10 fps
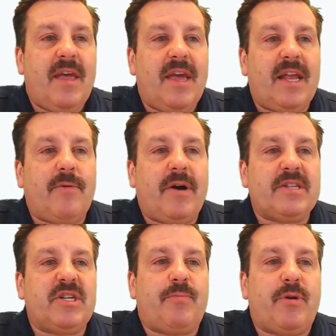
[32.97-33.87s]
and I want
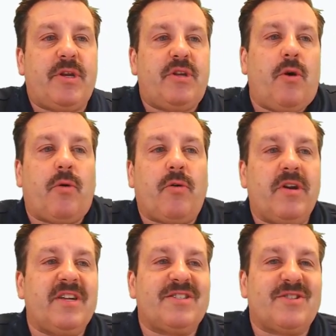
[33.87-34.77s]
you to put your
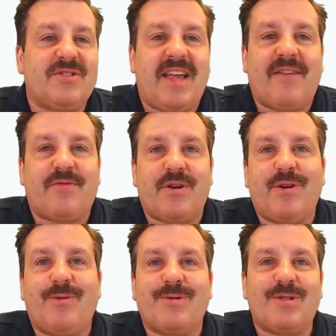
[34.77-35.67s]
initials after it.
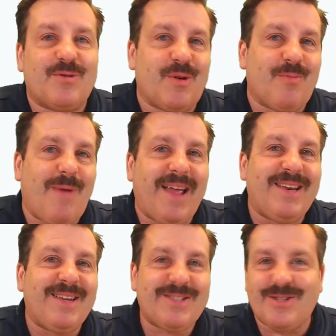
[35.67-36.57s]
Notice those are my
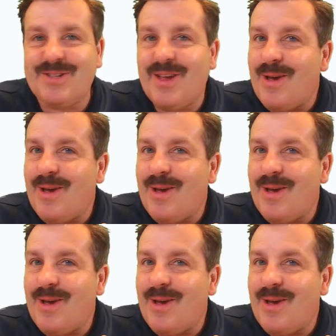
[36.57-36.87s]
initials.